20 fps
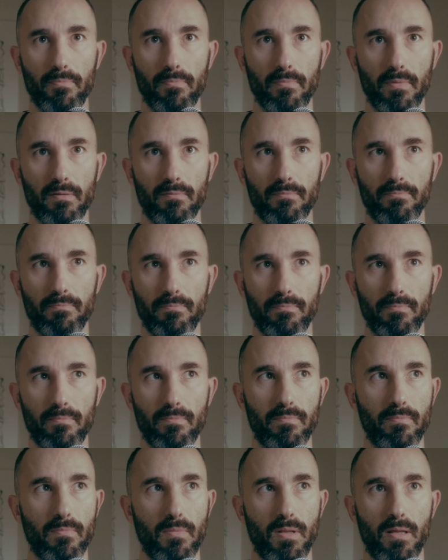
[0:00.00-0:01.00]
like
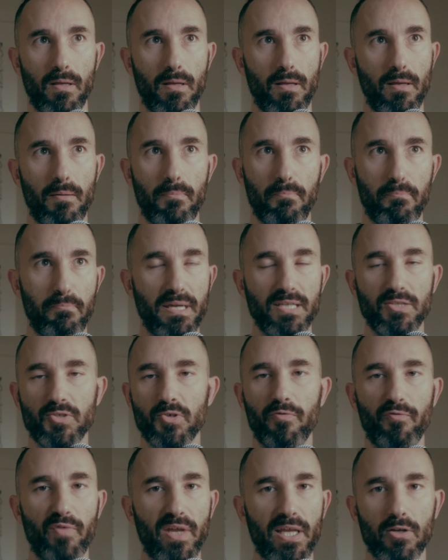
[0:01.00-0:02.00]

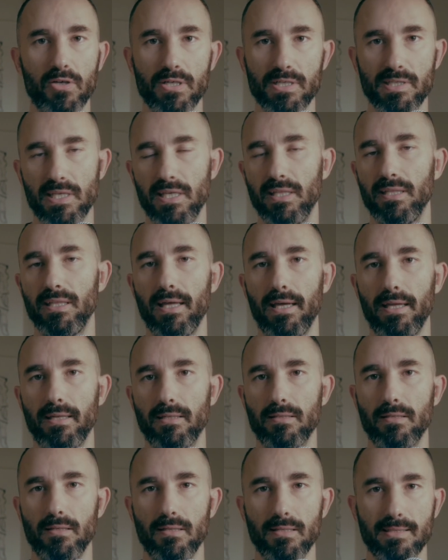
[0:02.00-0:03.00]
major figures in
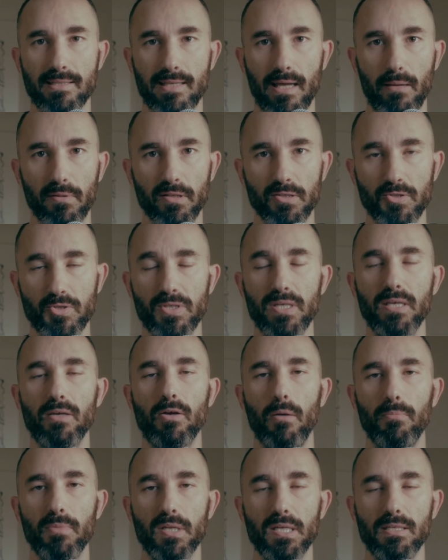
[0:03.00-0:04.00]
that established tea
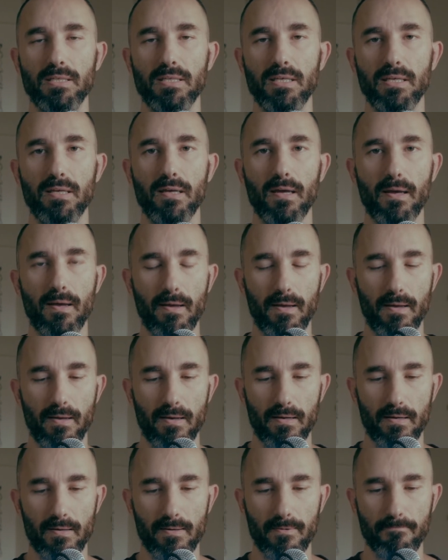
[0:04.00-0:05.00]
community.
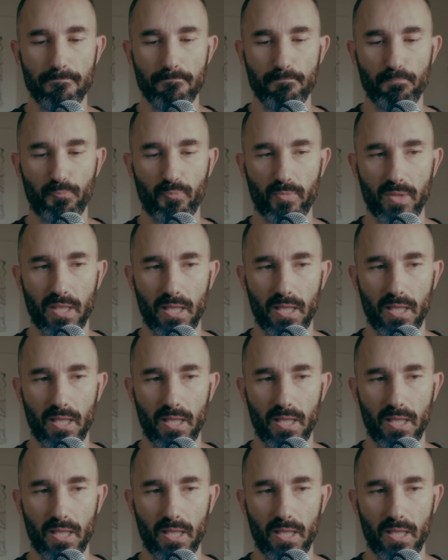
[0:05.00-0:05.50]
Yeah,